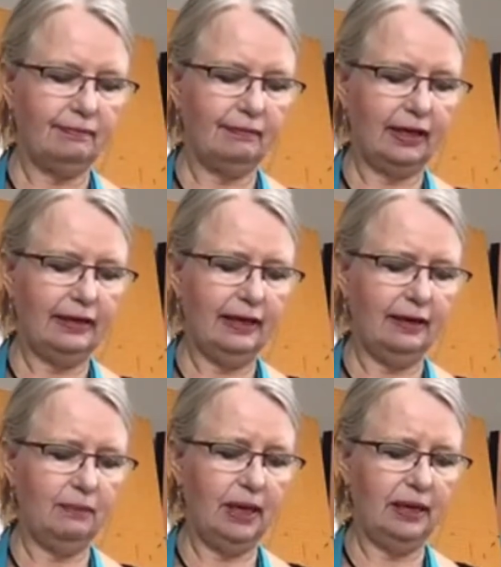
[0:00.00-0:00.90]

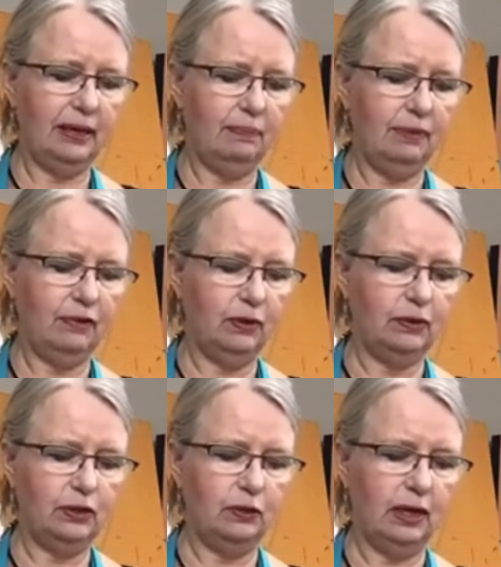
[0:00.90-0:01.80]
made up of those
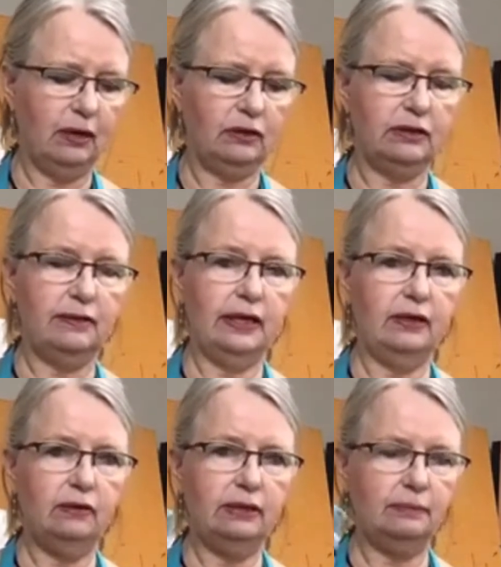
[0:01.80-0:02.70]
2 colors.
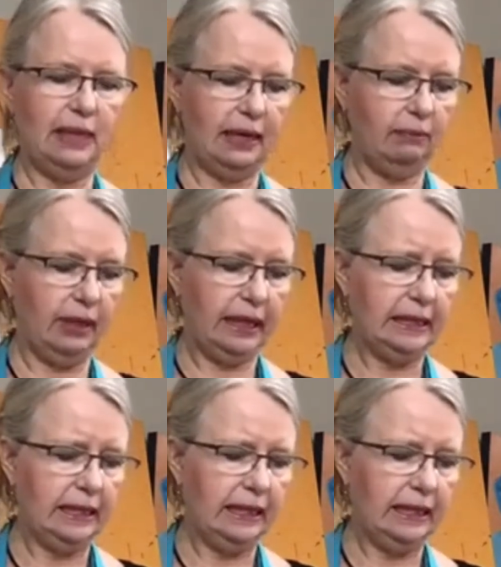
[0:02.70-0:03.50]
Phthalo is man-made.